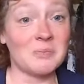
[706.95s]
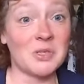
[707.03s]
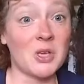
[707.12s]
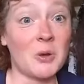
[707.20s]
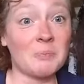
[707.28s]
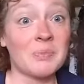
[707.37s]

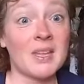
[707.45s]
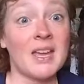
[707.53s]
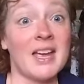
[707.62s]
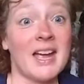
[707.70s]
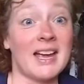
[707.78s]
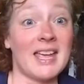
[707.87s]
So
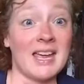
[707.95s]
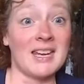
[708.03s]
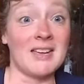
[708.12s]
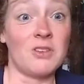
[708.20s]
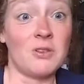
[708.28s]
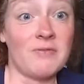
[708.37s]
again,
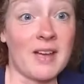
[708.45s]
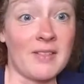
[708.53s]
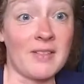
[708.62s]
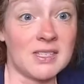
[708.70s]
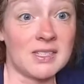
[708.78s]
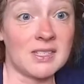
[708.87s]
if you found
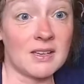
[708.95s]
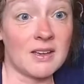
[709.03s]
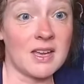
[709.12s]
this